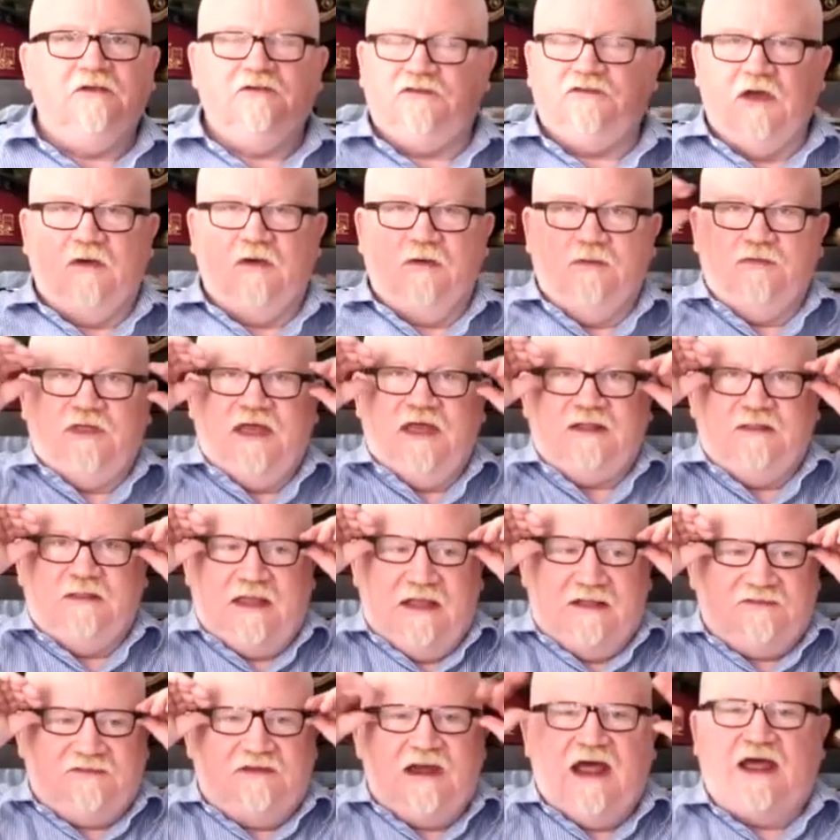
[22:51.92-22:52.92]
So
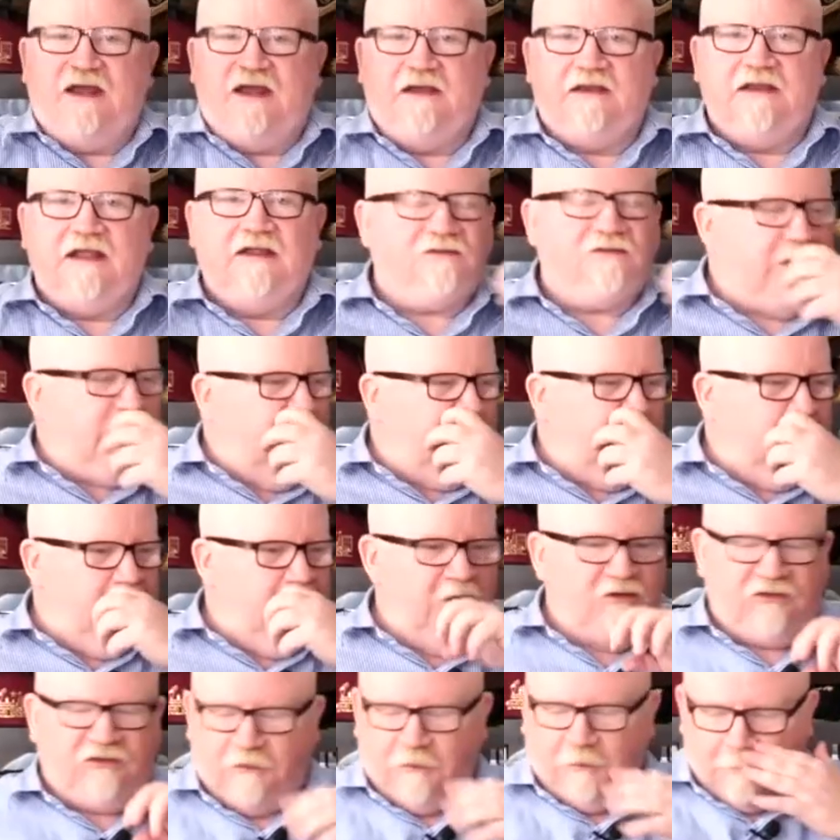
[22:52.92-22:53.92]
that's not an
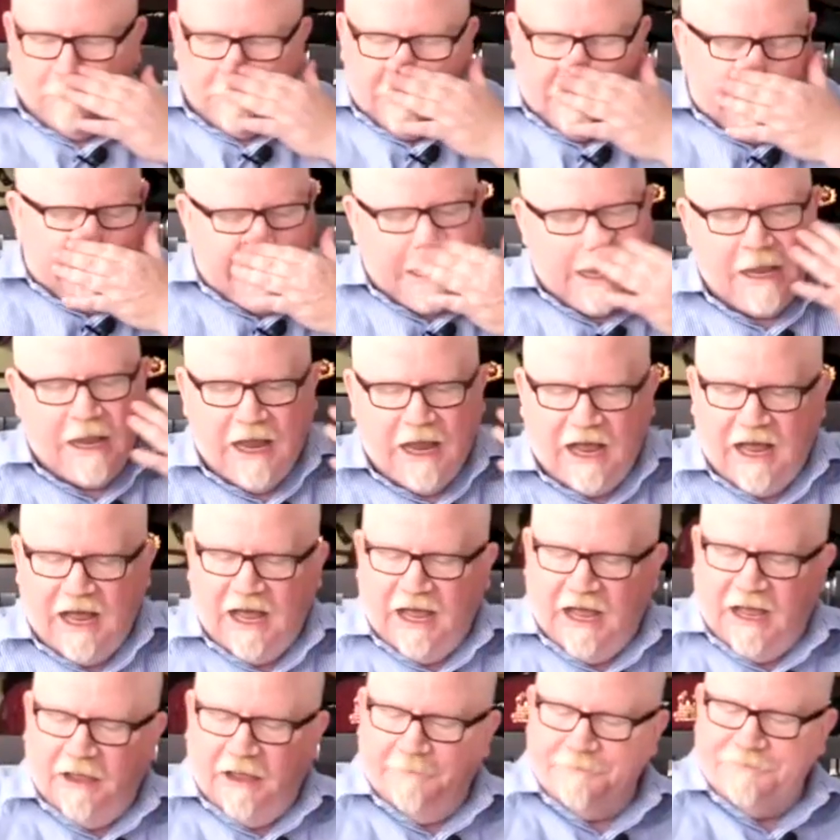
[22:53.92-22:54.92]
issue.
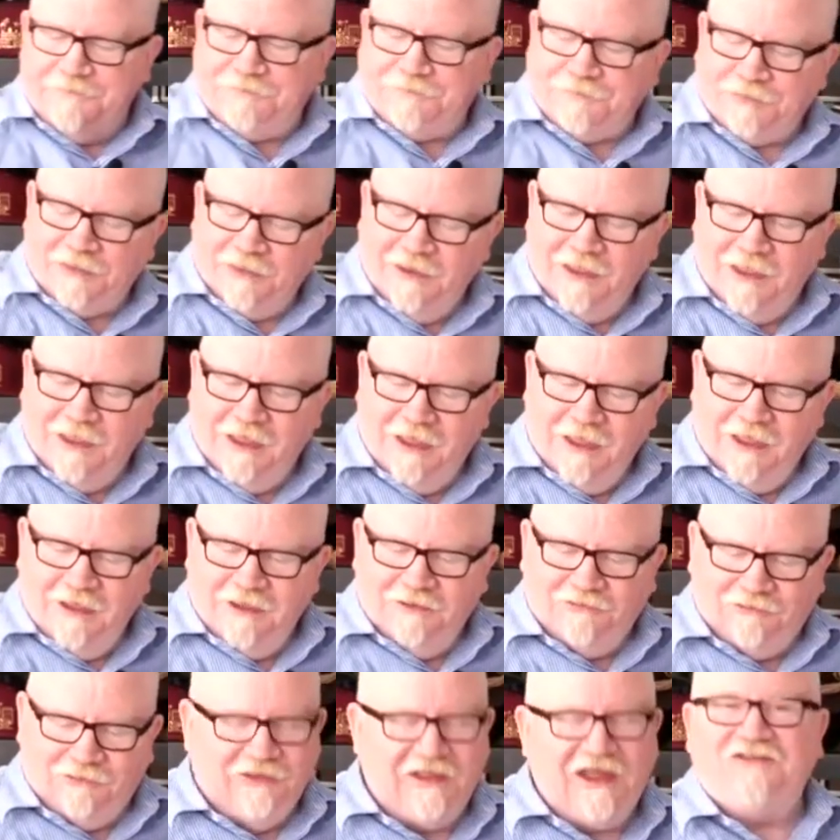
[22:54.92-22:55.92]
So
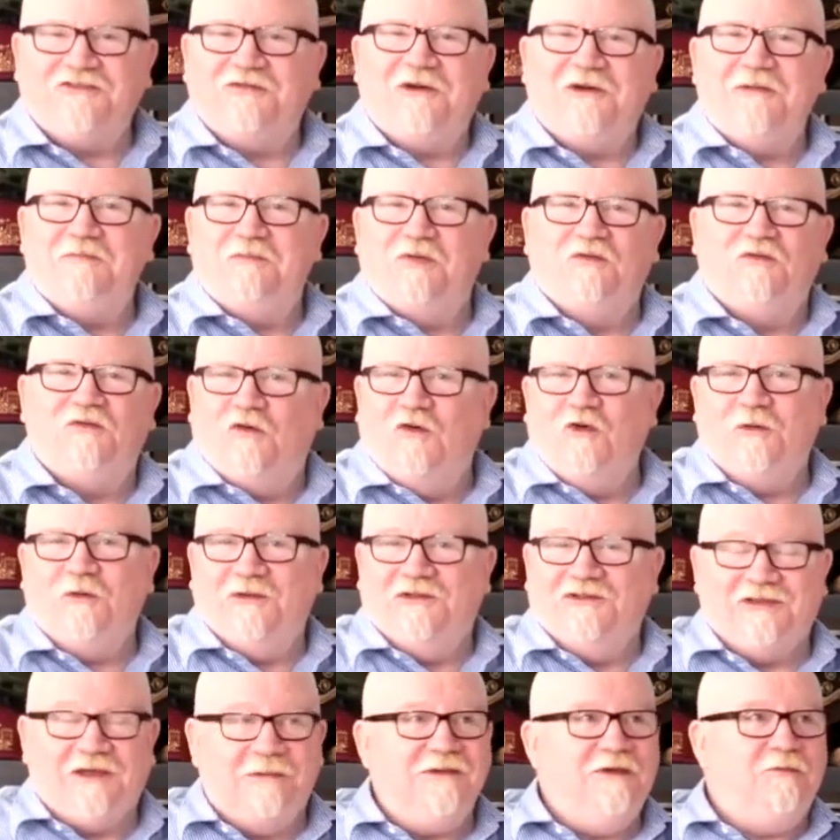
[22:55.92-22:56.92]
that's why
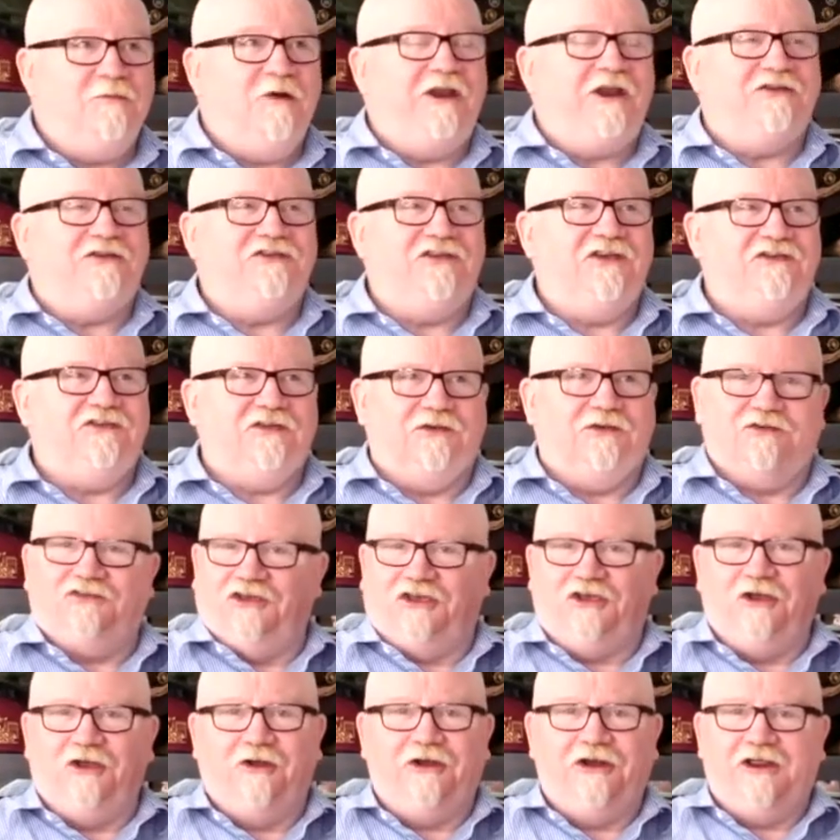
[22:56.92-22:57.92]
performance. I mean, what else is there?
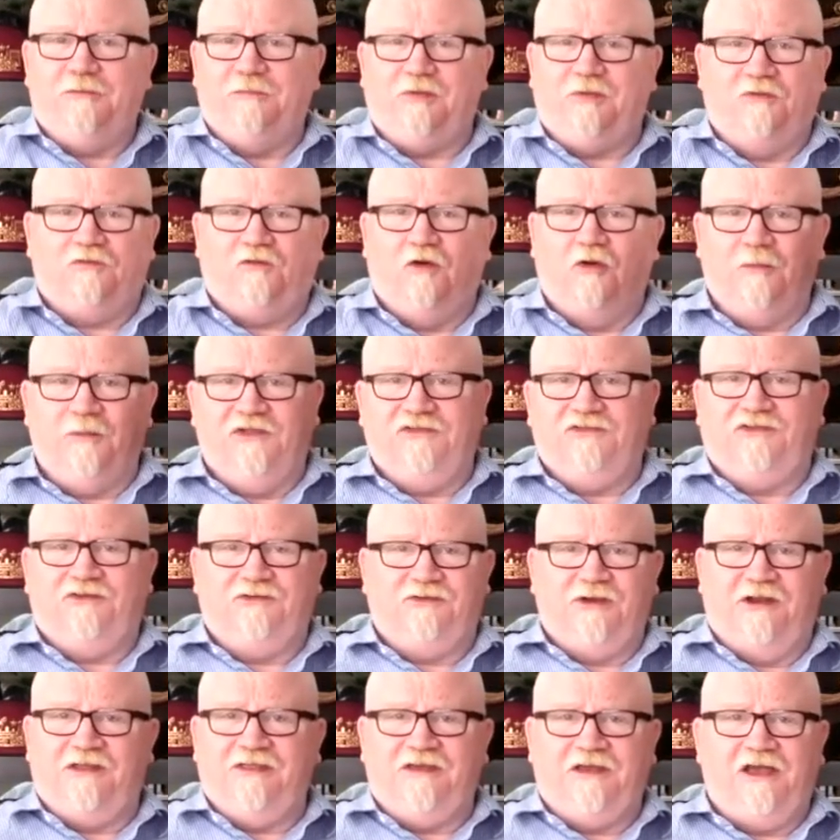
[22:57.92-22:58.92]
Security and performance. Is
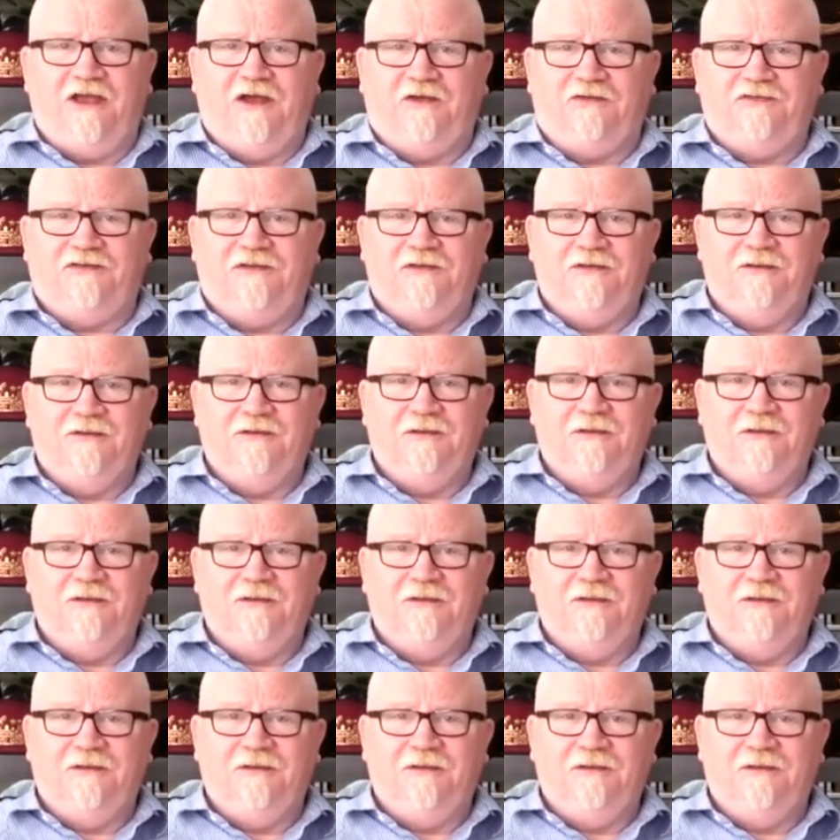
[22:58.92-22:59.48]
there anything else?